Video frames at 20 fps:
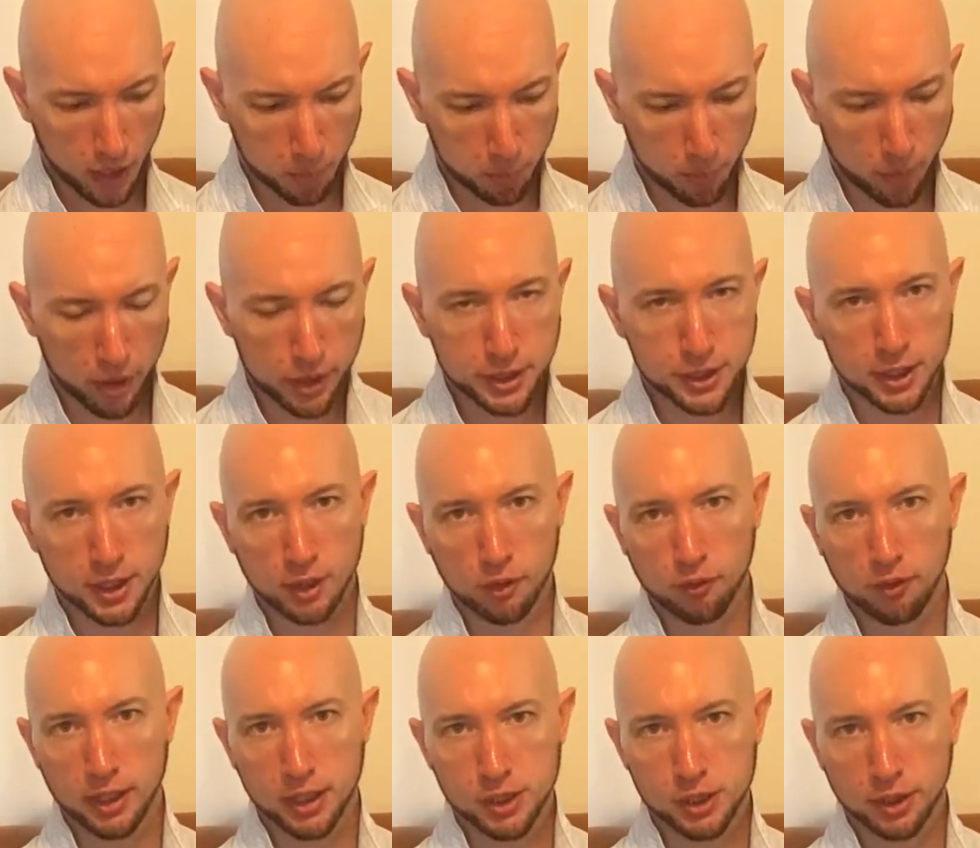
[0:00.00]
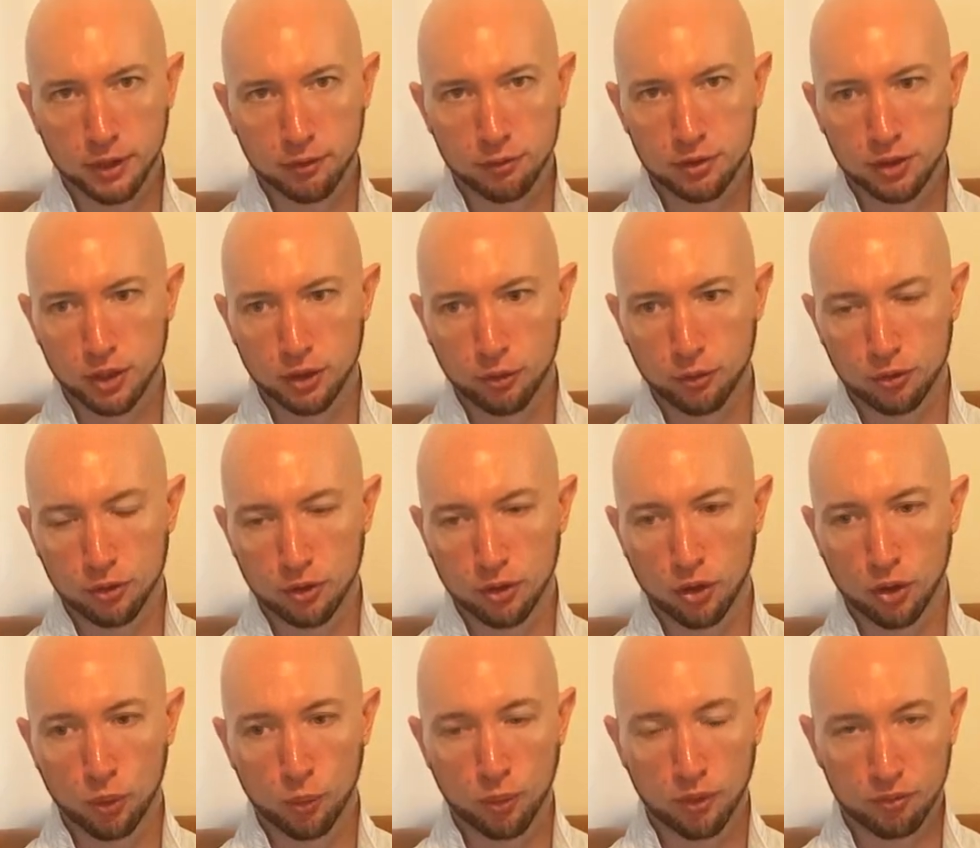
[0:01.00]
my generation of children
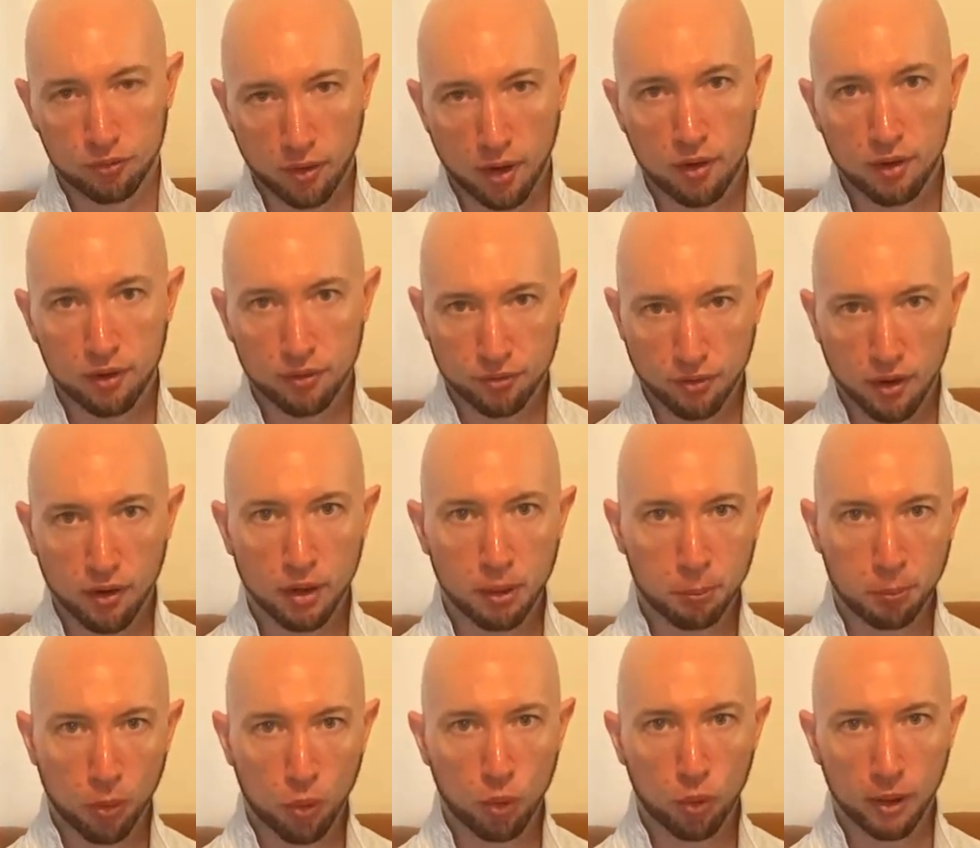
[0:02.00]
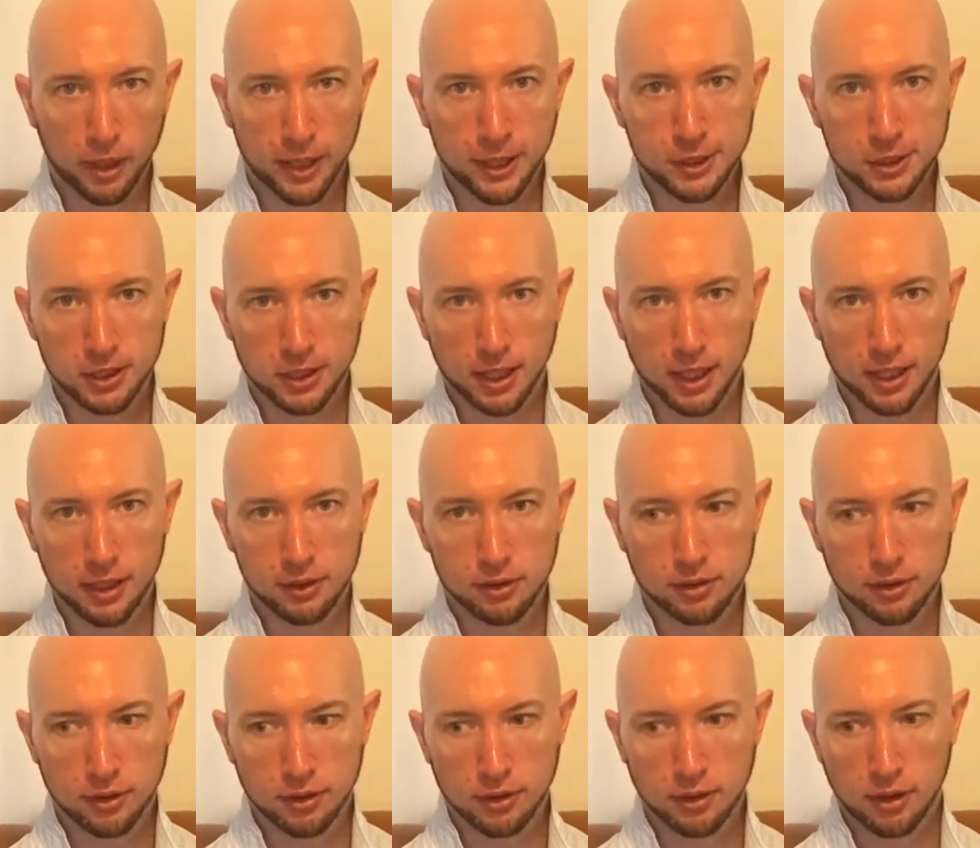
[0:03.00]
who were very, very poorly
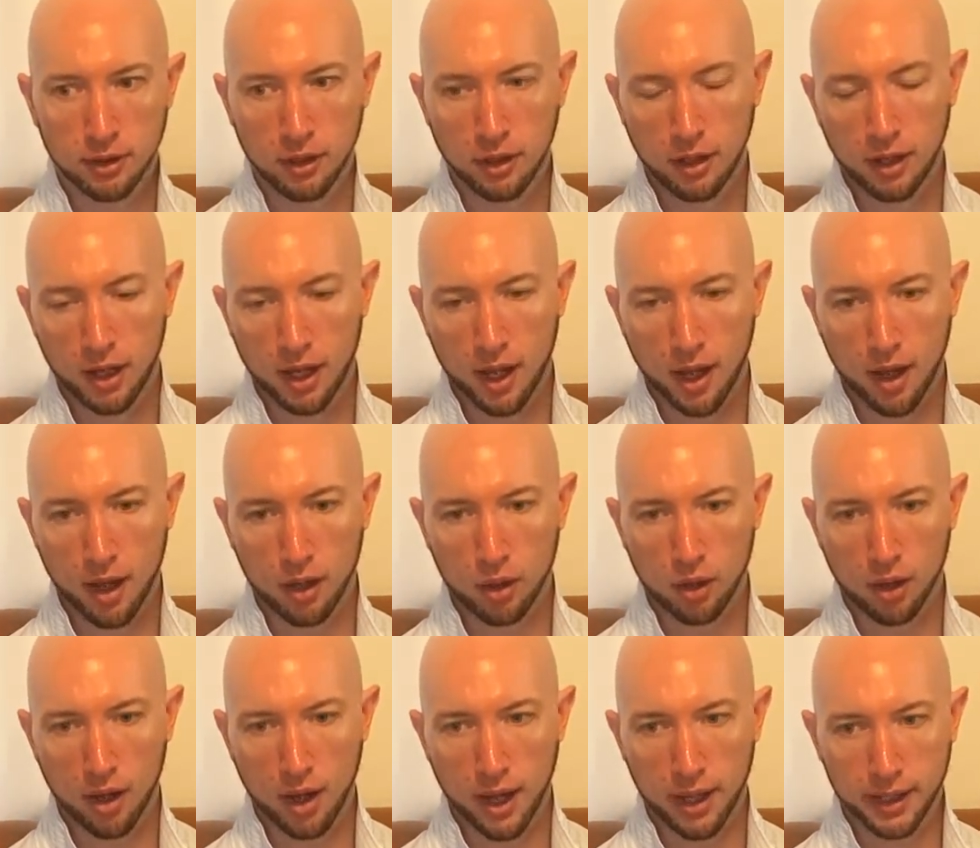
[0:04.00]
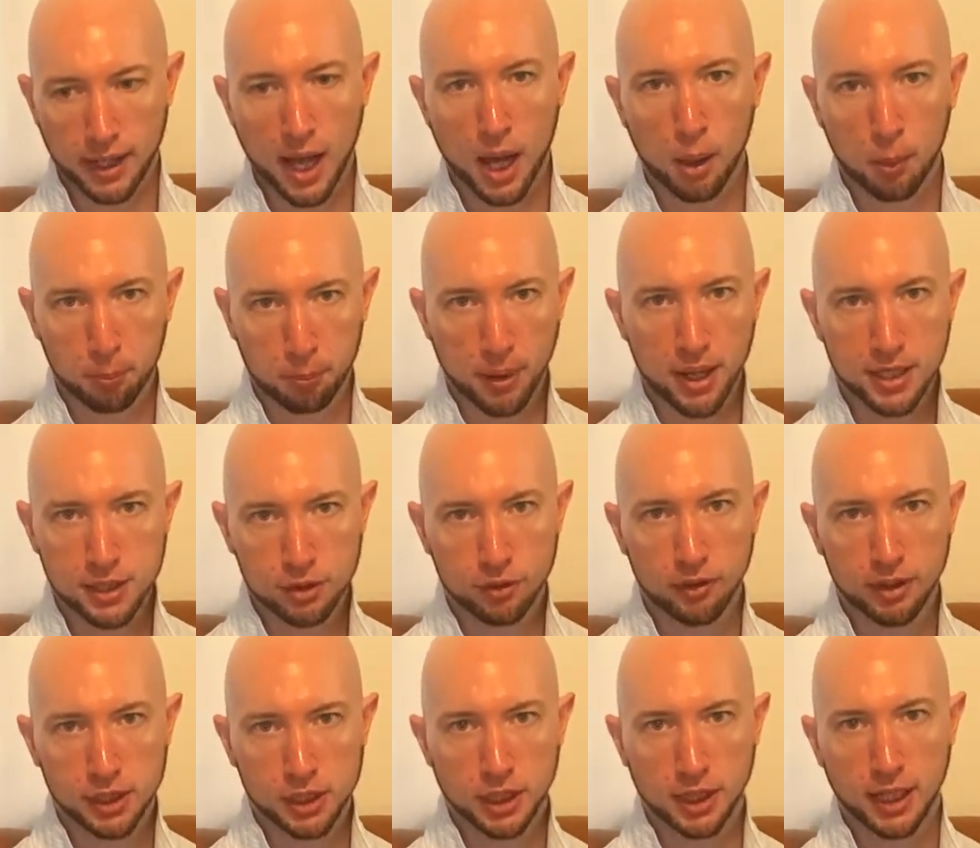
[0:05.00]
educated are now better
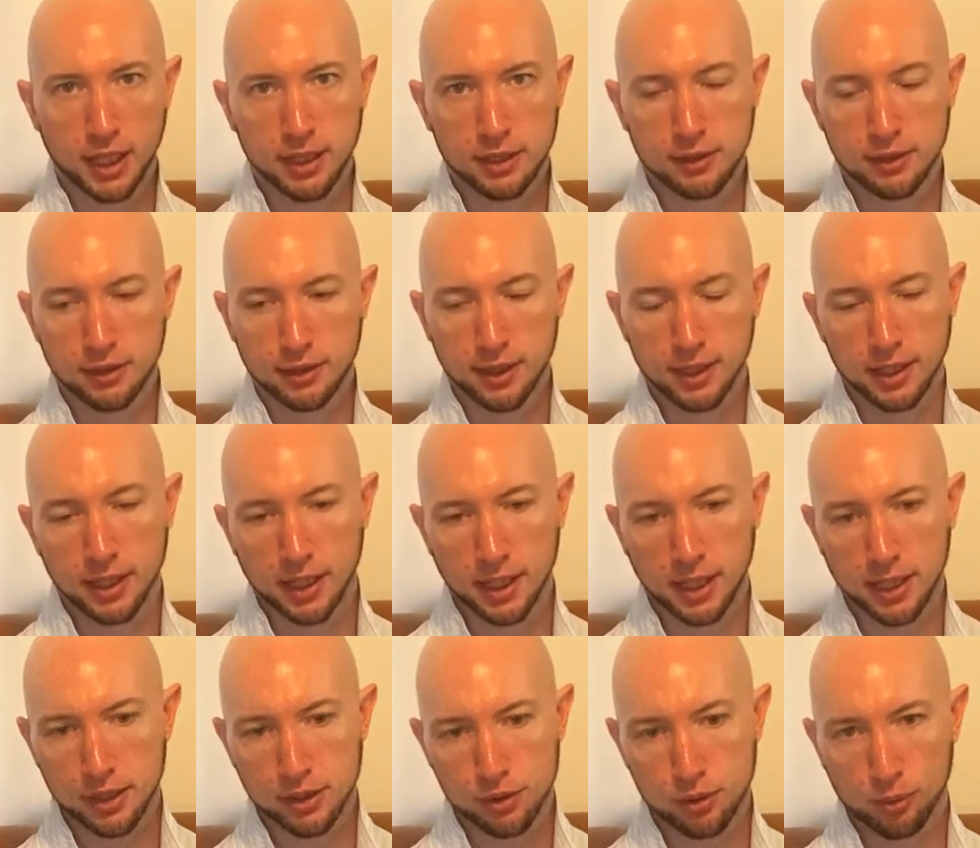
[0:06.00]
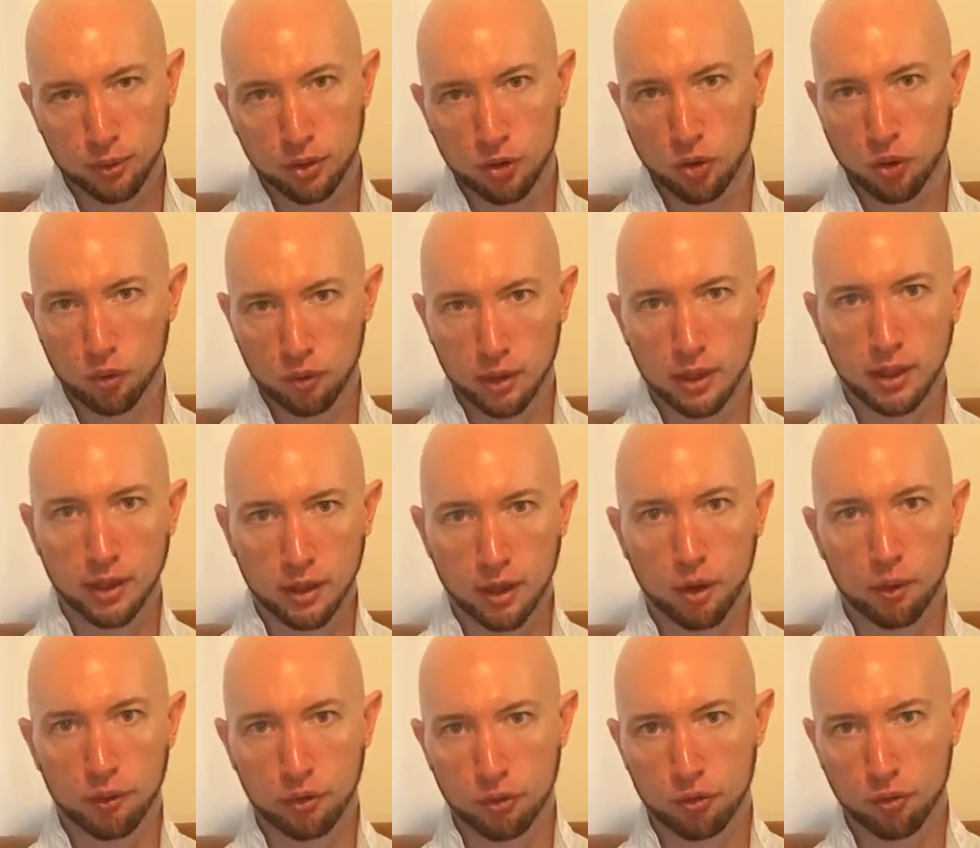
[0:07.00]
educated than the kids who are currently
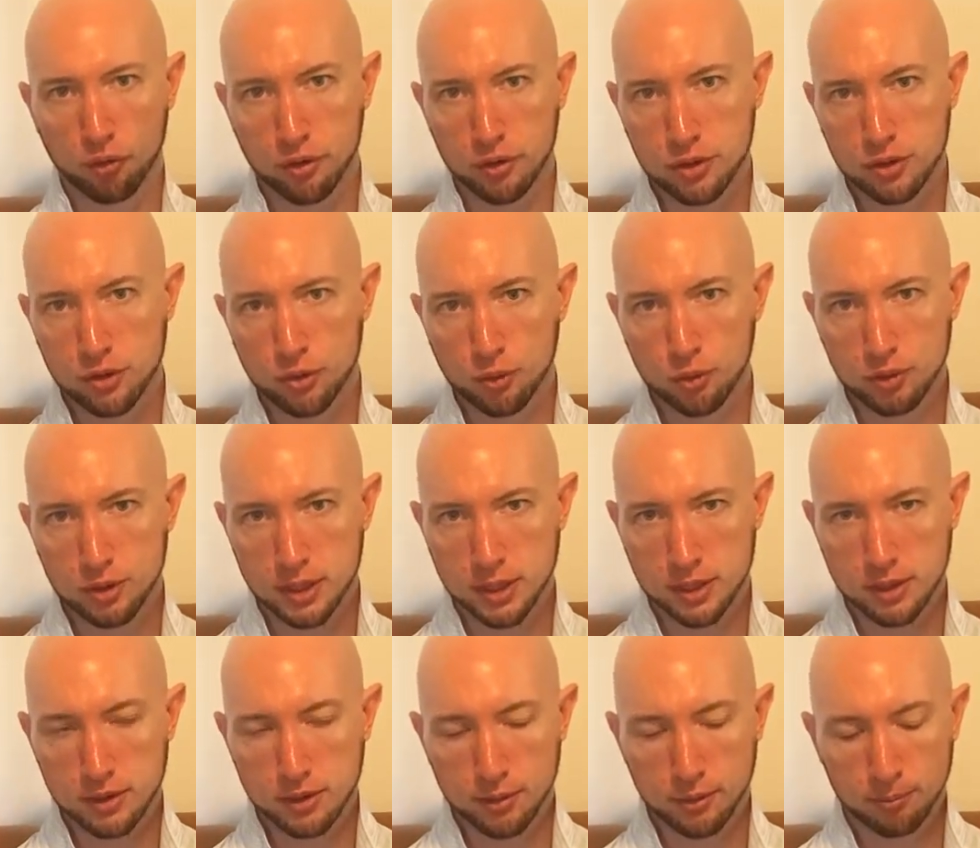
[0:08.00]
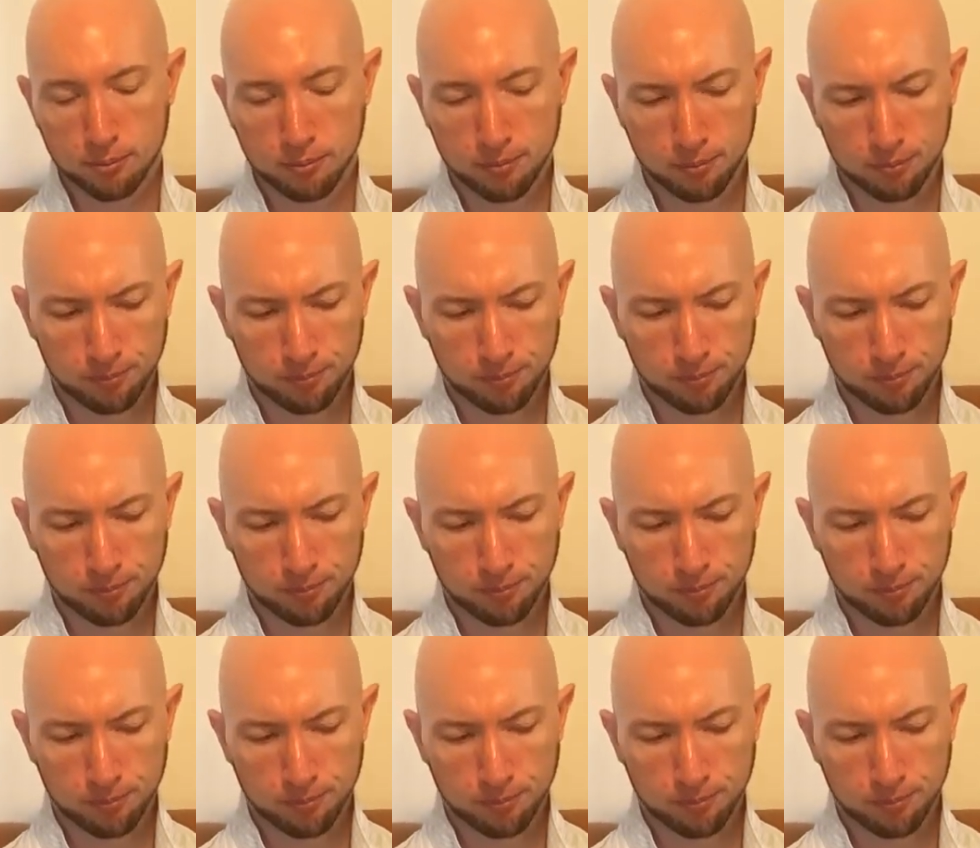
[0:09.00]
going through the school system.